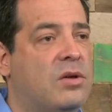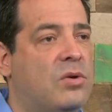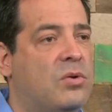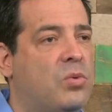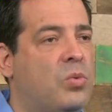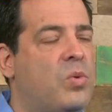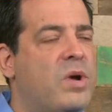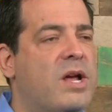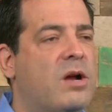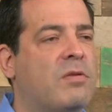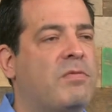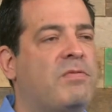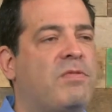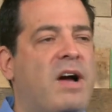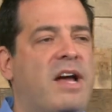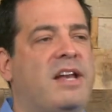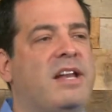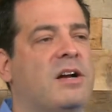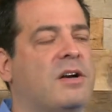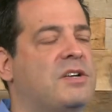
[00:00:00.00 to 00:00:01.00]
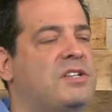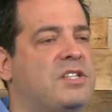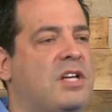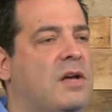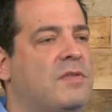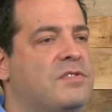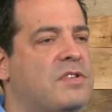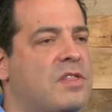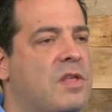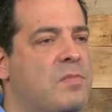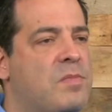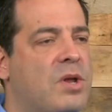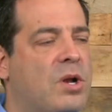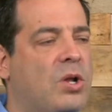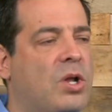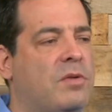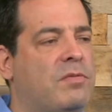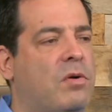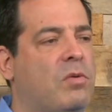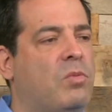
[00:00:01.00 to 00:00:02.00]
We are finding ourselves in the
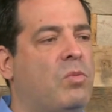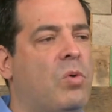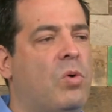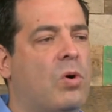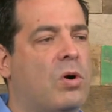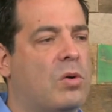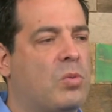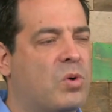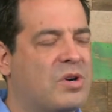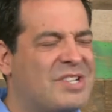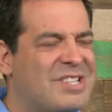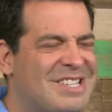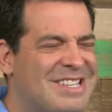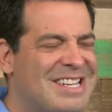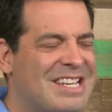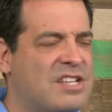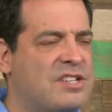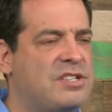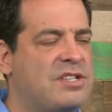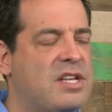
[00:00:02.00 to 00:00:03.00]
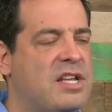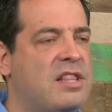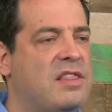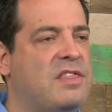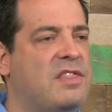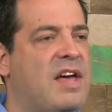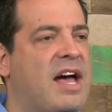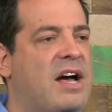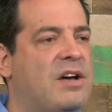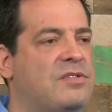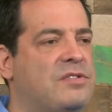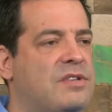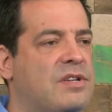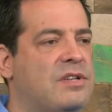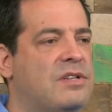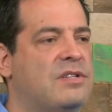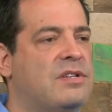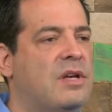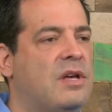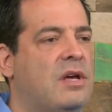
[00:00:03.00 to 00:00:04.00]
middle of a war where
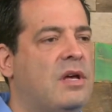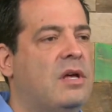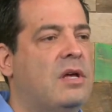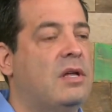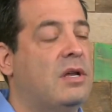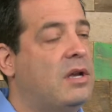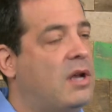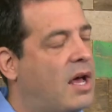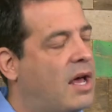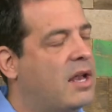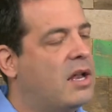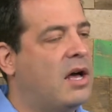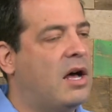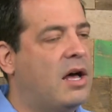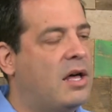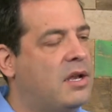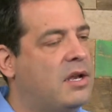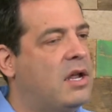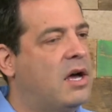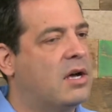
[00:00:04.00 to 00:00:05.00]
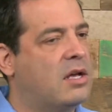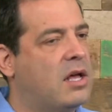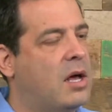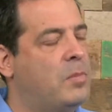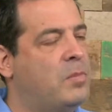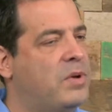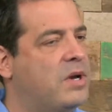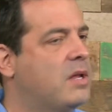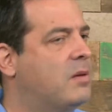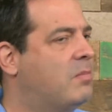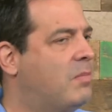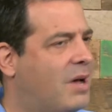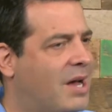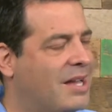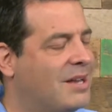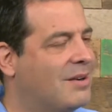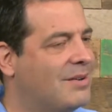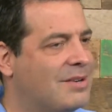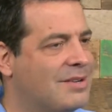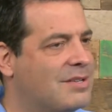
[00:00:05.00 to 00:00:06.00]
16,000 not unaccompanied
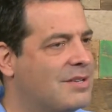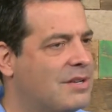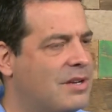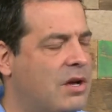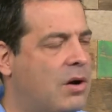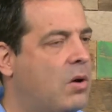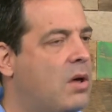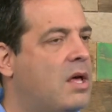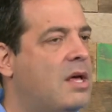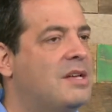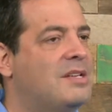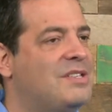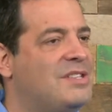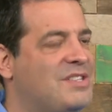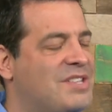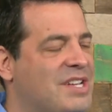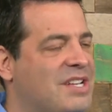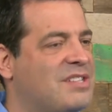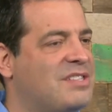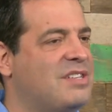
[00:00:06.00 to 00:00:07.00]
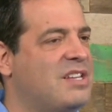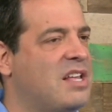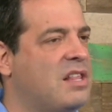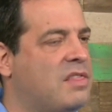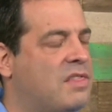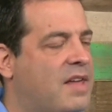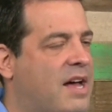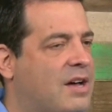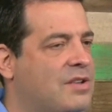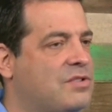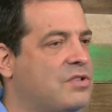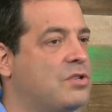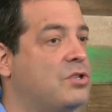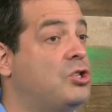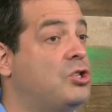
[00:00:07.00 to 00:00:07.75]
minors, no, 16,000